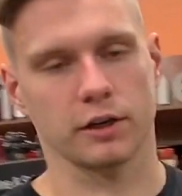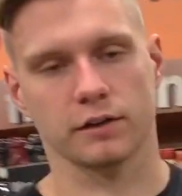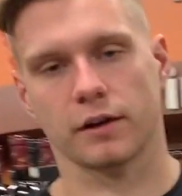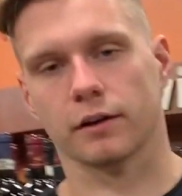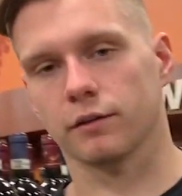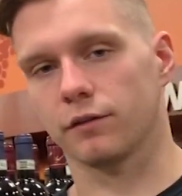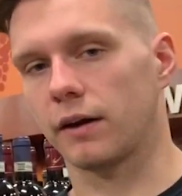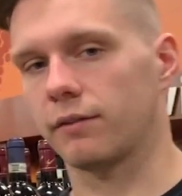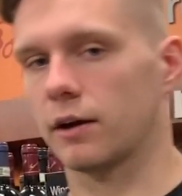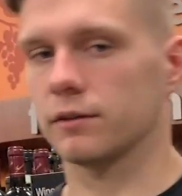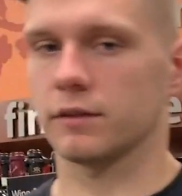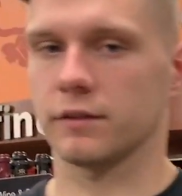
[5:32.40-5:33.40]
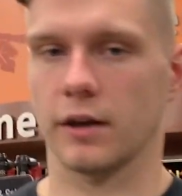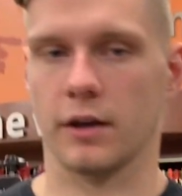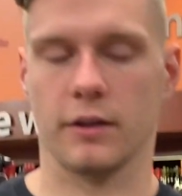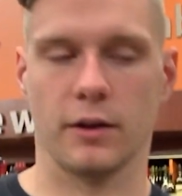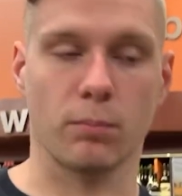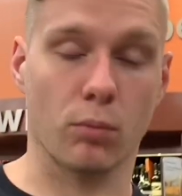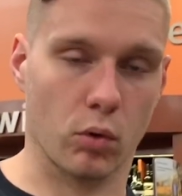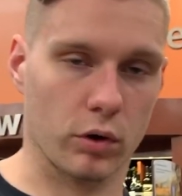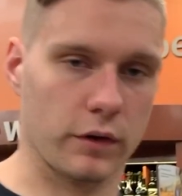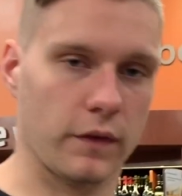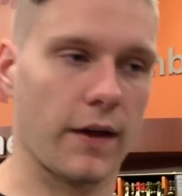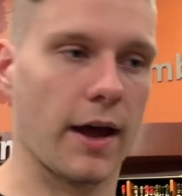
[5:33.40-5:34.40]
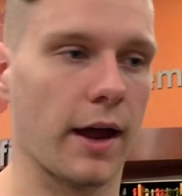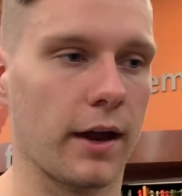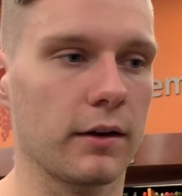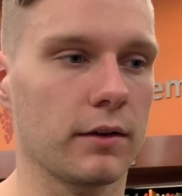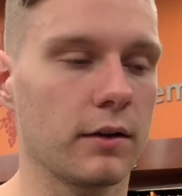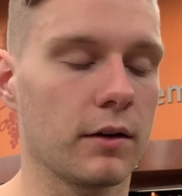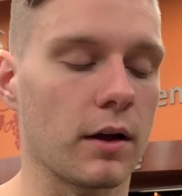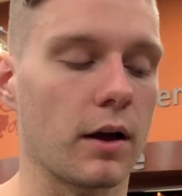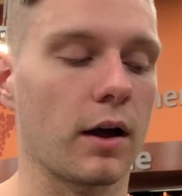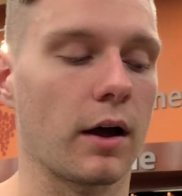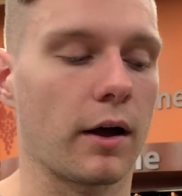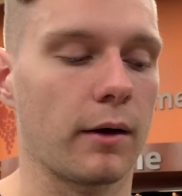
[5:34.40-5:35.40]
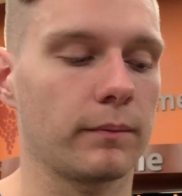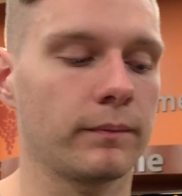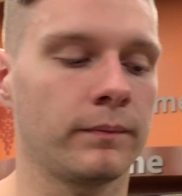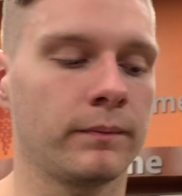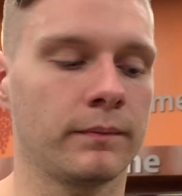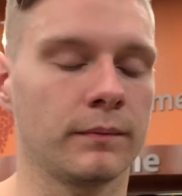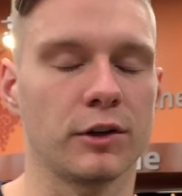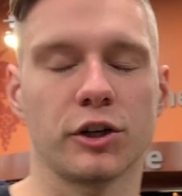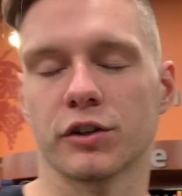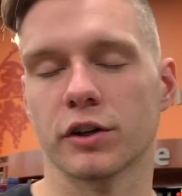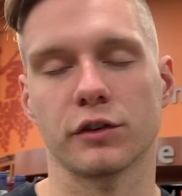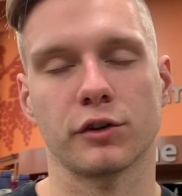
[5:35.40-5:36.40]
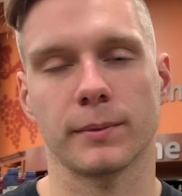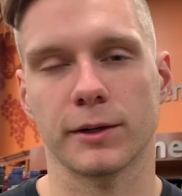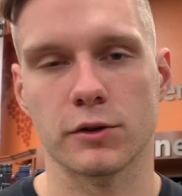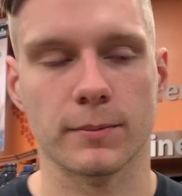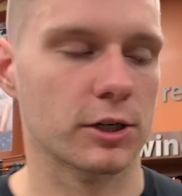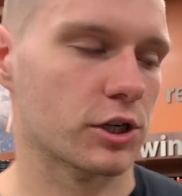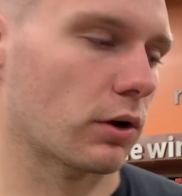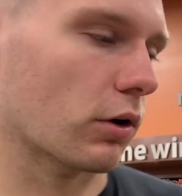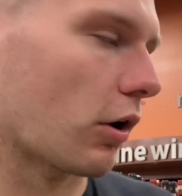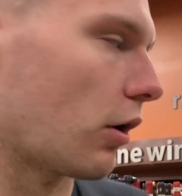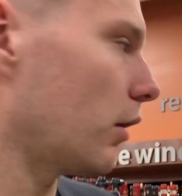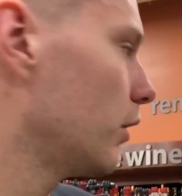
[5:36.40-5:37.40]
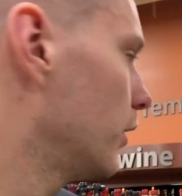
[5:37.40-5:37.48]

exactly 5 ounces. Anything more than that, you're just consuming too much alcohol.